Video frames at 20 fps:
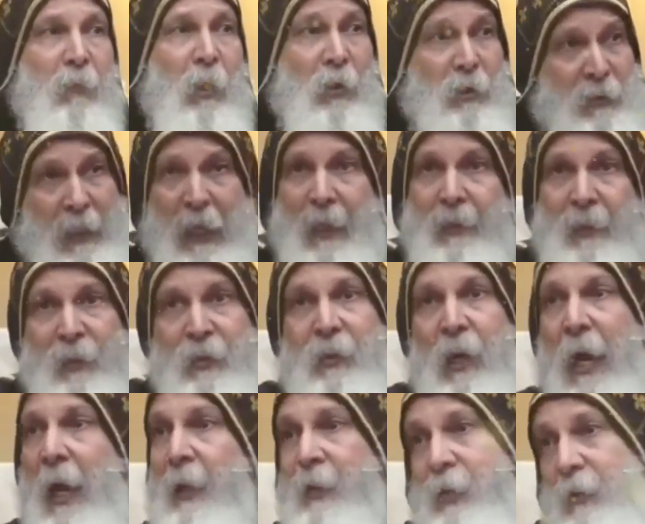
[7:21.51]
Looks like this
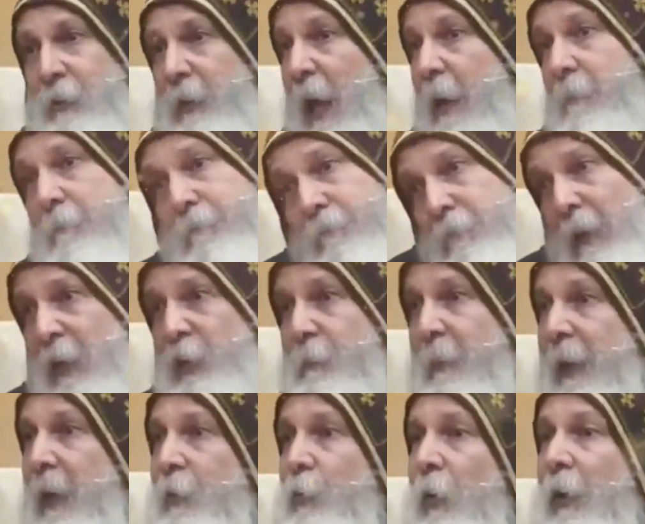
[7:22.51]
guy's done
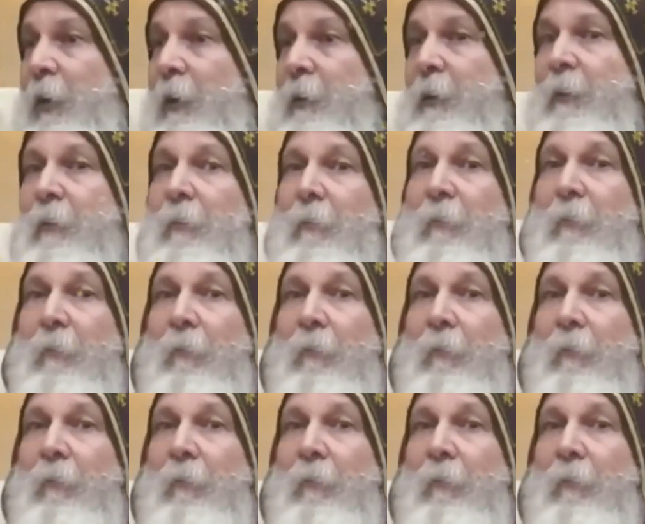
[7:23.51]
much better work.